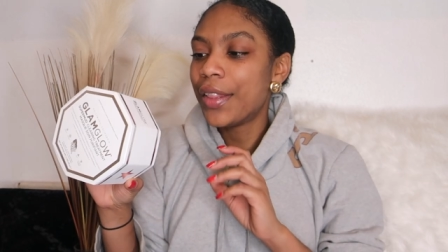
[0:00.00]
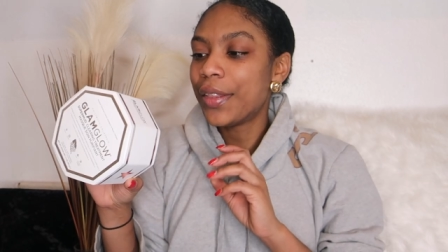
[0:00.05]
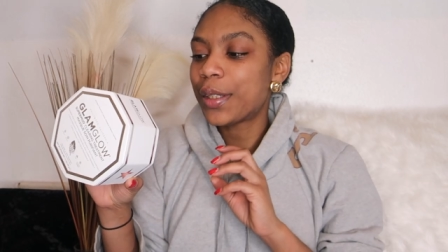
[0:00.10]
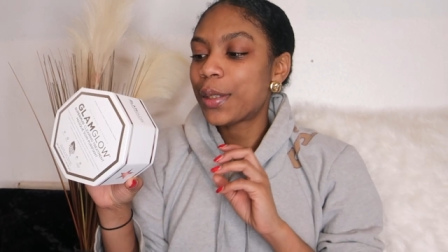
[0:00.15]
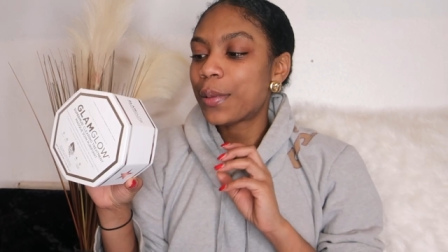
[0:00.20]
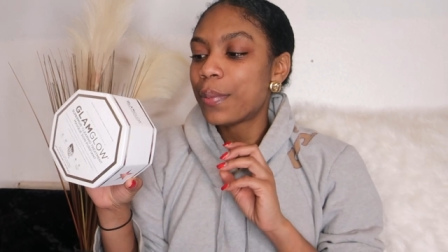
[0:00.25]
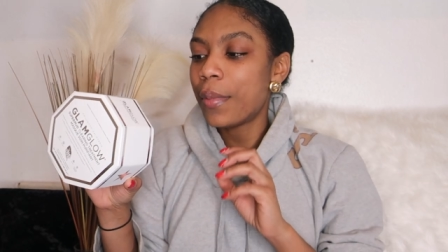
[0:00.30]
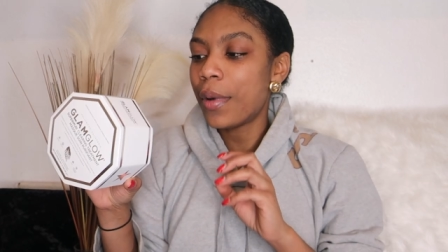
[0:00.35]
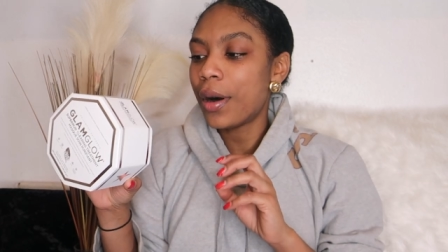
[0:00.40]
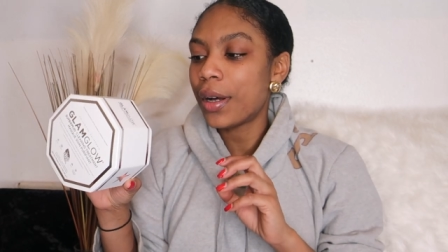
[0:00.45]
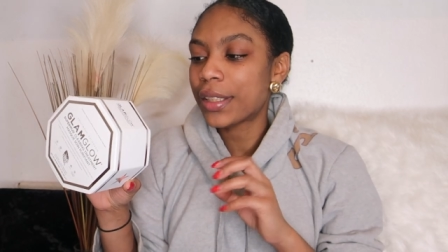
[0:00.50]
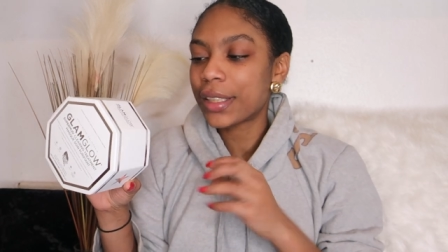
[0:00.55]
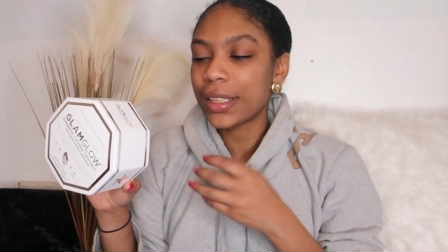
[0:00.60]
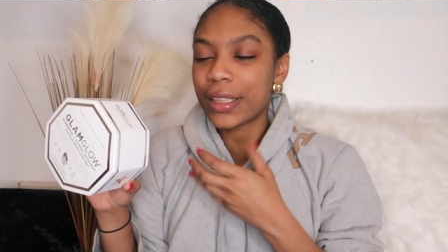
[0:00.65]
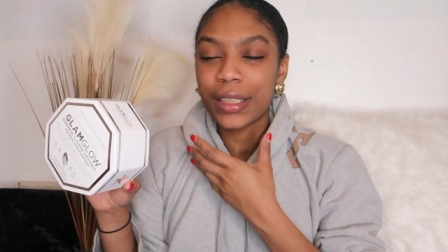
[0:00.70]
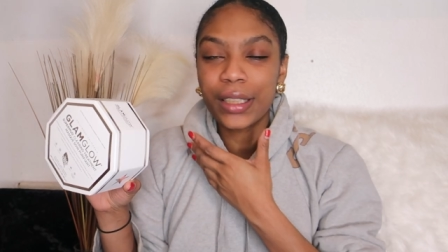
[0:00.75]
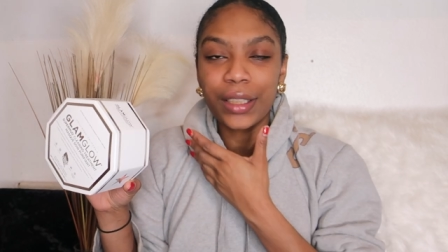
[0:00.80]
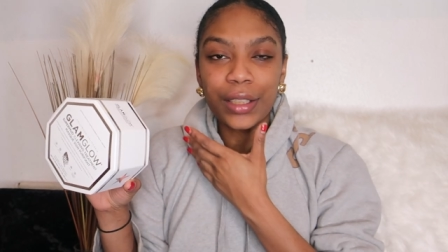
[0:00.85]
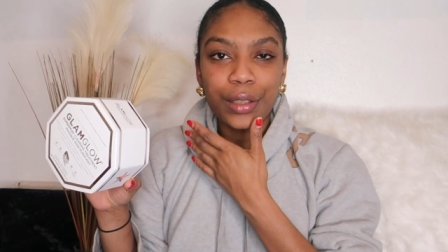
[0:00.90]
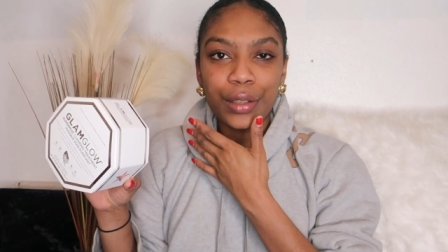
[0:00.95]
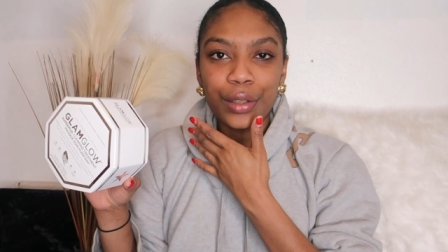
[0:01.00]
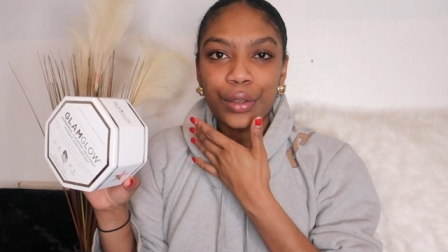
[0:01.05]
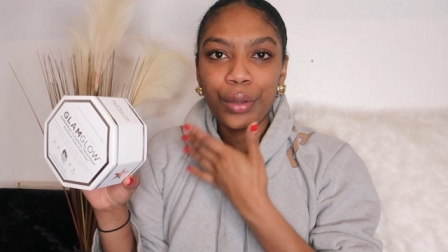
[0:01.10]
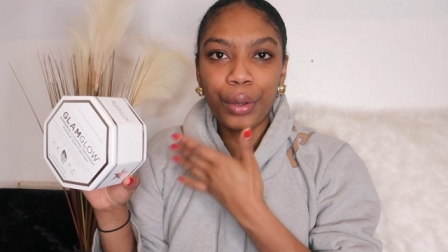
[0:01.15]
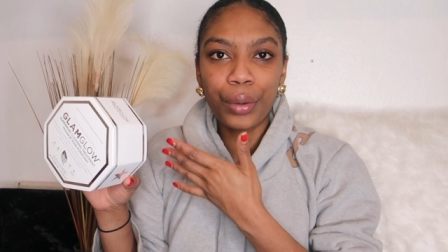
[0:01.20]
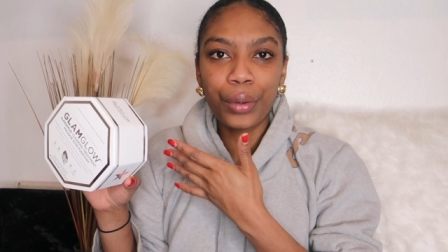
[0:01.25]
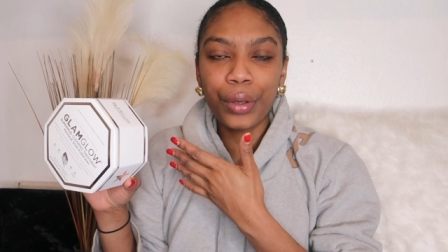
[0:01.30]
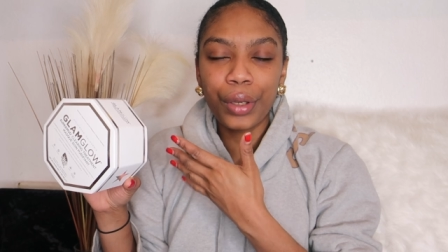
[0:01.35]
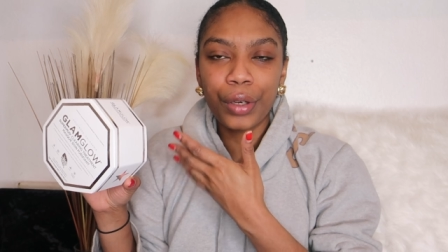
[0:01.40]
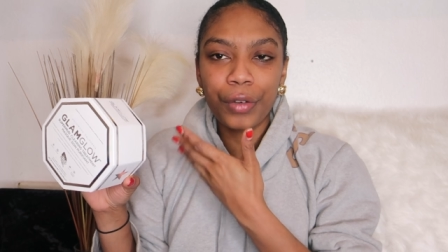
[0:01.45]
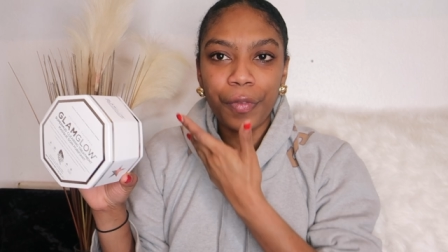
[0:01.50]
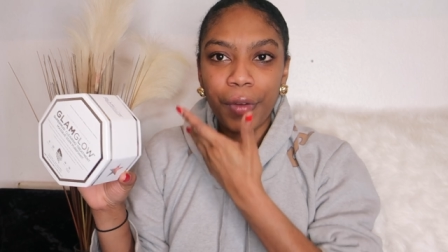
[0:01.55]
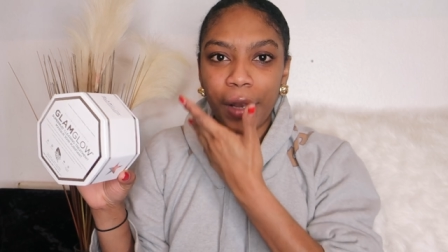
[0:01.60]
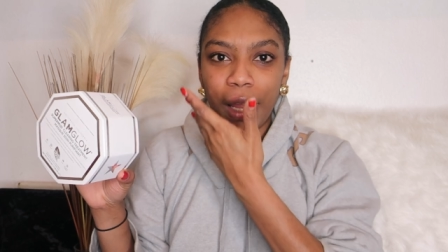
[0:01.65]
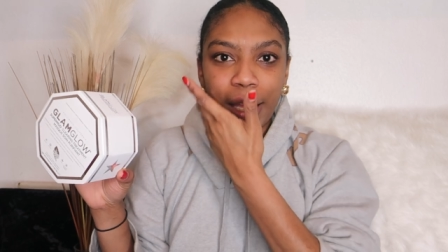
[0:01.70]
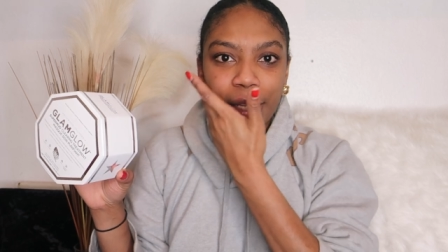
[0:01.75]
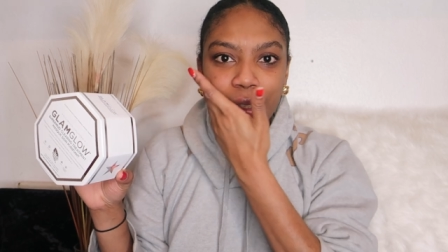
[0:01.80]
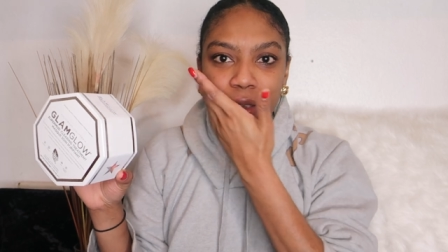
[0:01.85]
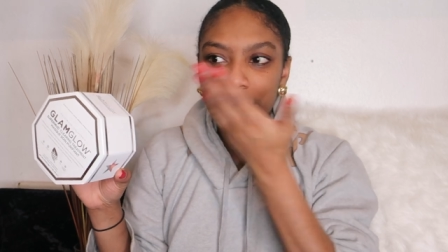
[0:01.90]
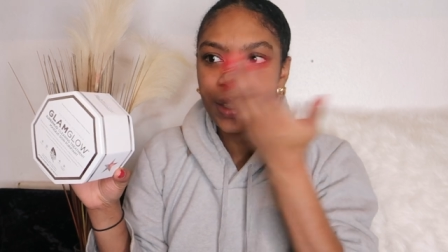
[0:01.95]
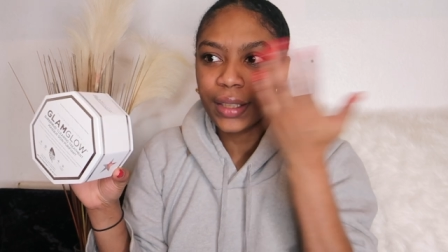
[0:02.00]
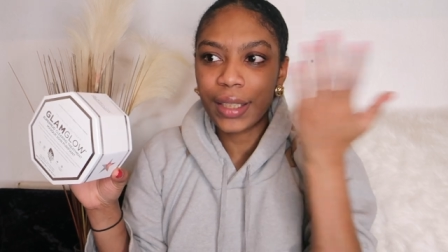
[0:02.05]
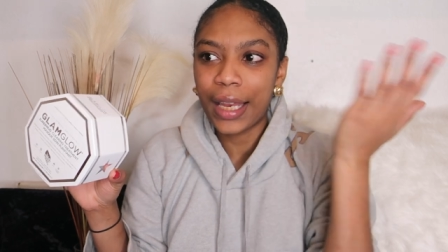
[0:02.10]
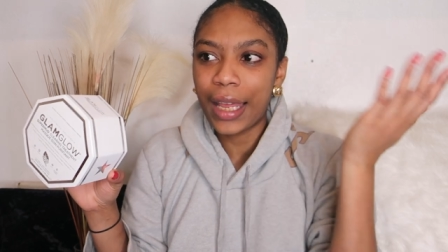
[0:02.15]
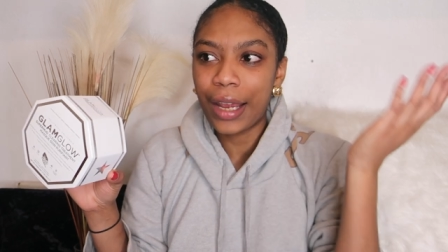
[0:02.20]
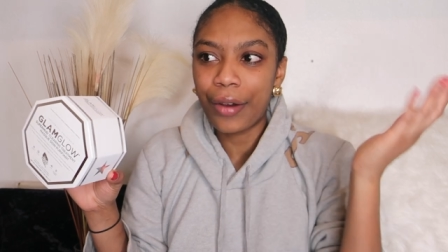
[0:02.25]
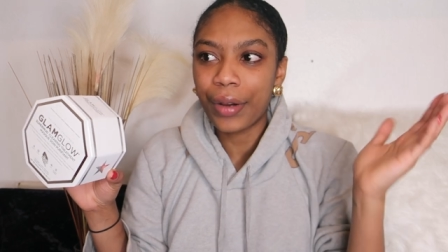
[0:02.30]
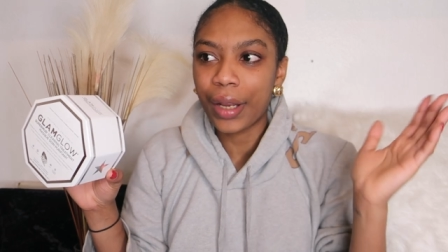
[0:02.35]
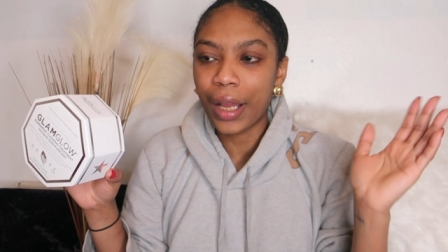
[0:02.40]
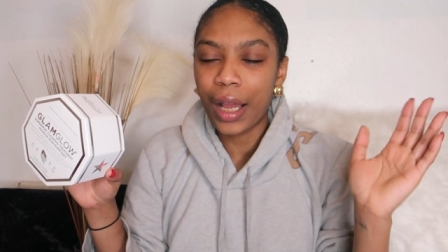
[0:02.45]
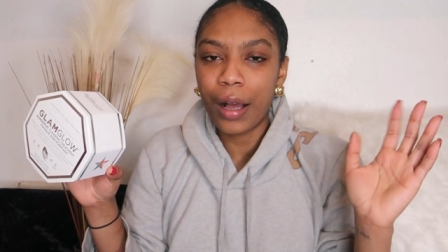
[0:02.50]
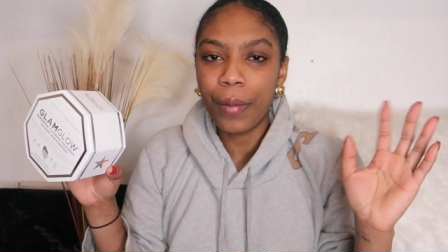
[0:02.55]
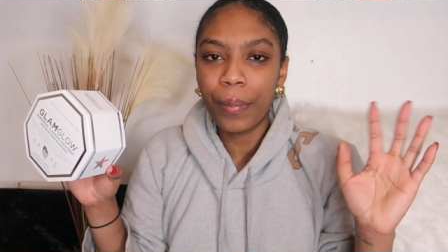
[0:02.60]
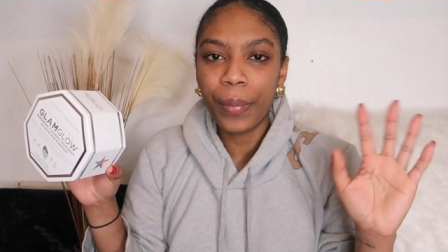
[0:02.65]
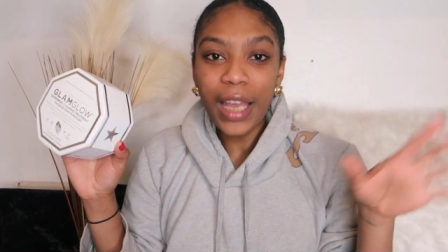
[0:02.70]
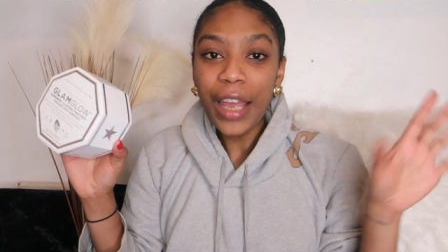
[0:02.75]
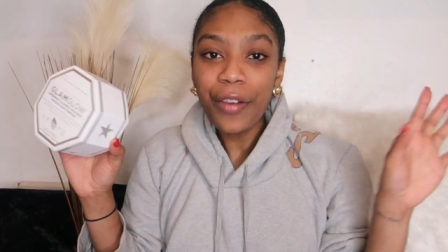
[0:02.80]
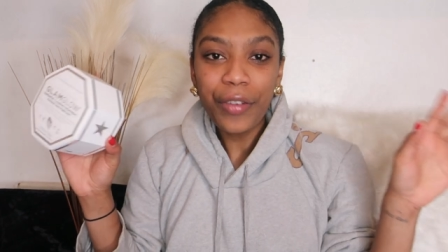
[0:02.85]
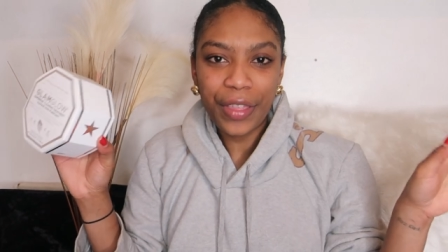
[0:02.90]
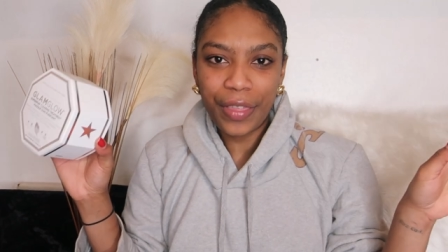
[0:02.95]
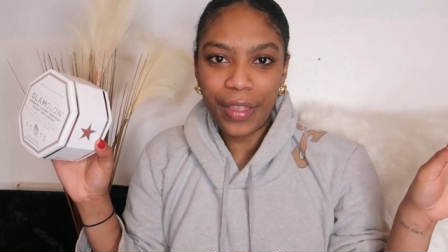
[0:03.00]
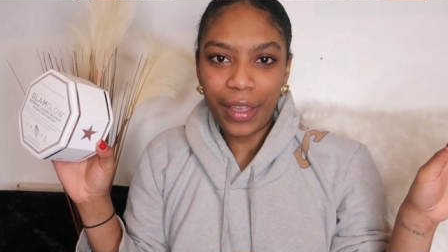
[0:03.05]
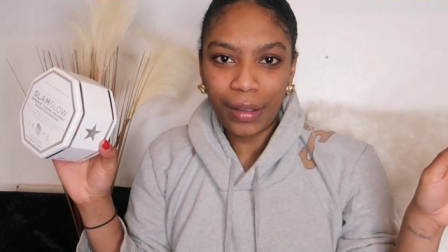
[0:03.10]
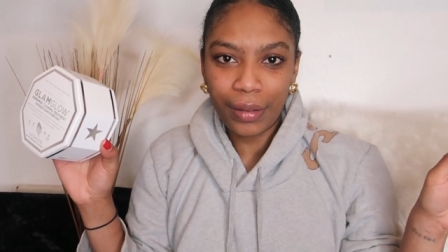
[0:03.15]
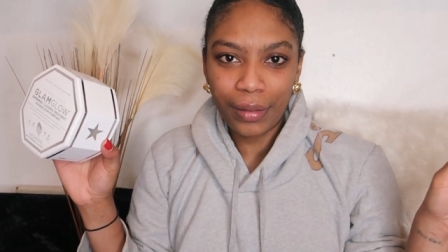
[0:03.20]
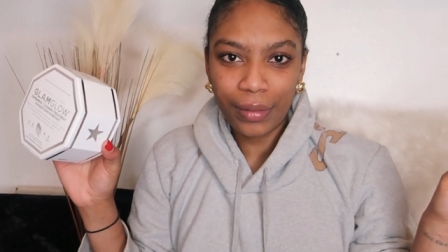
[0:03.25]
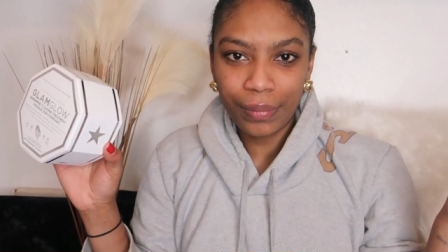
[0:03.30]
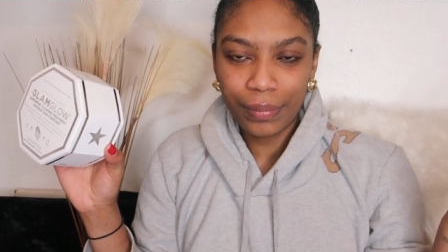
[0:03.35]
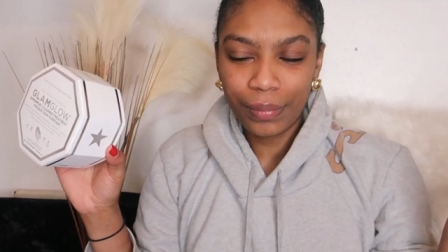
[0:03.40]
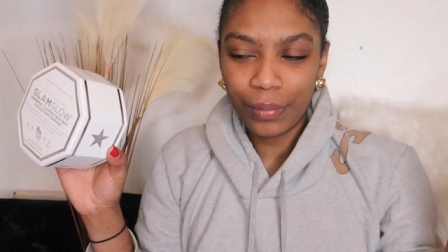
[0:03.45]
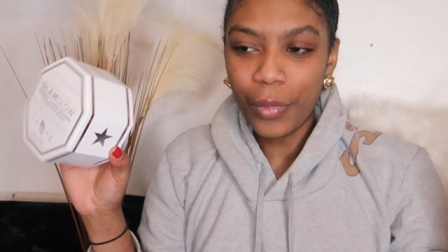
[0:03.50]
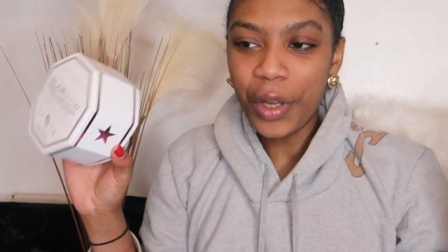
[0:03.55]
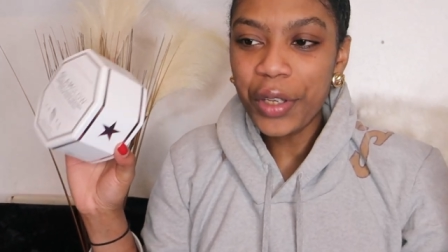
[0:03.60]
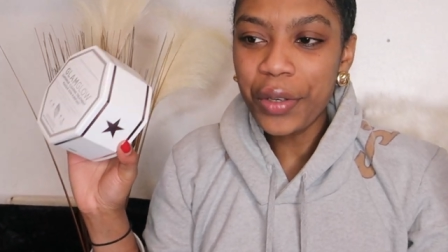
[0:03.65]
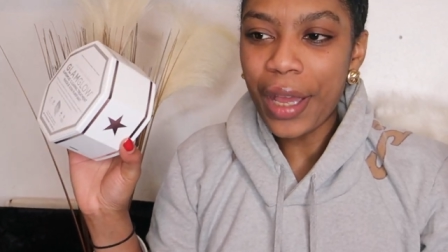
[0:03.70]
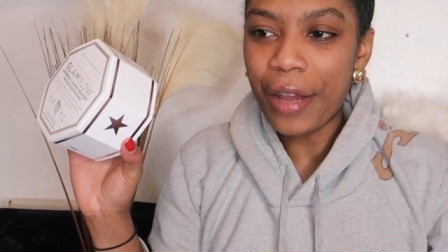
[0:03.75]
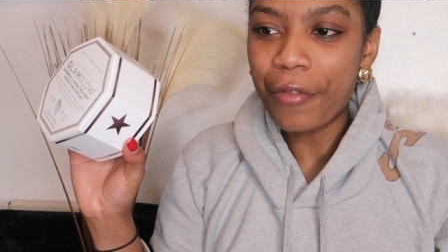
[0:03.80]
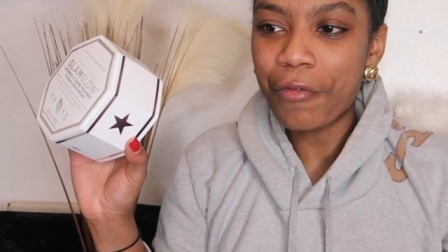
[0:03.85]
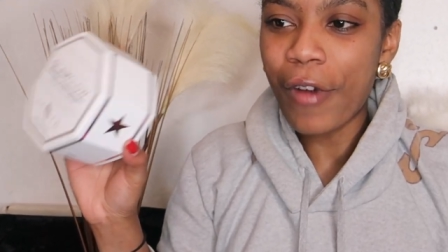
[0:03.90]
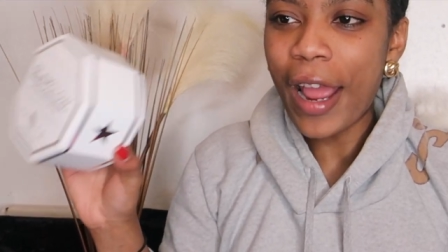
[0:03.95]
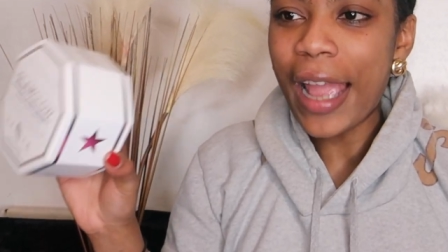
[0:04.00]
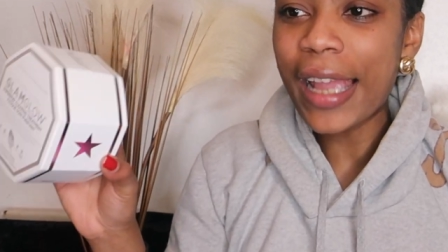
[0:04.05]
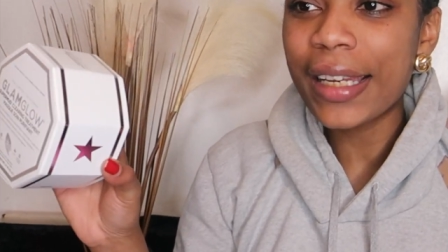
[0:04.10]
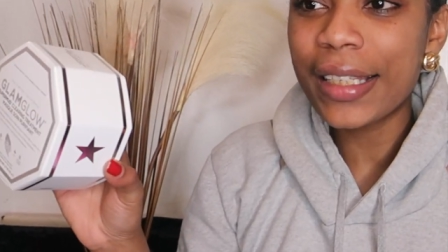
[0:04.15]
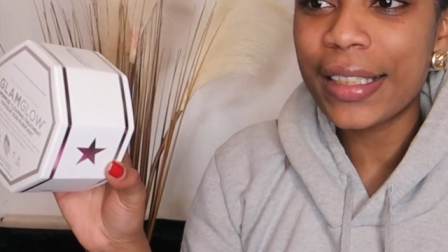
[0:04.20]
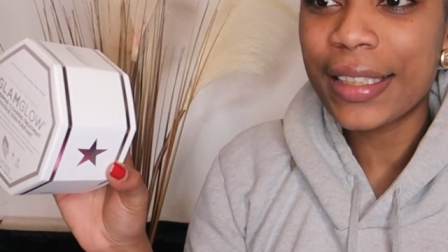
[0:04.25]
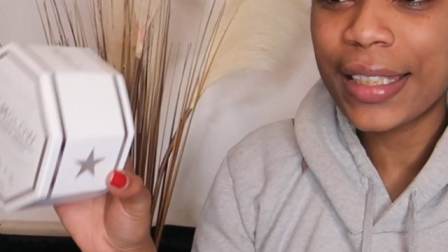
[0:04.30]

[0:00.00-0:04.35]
This mask is just so good for like just clearing up everything. When you have raggedy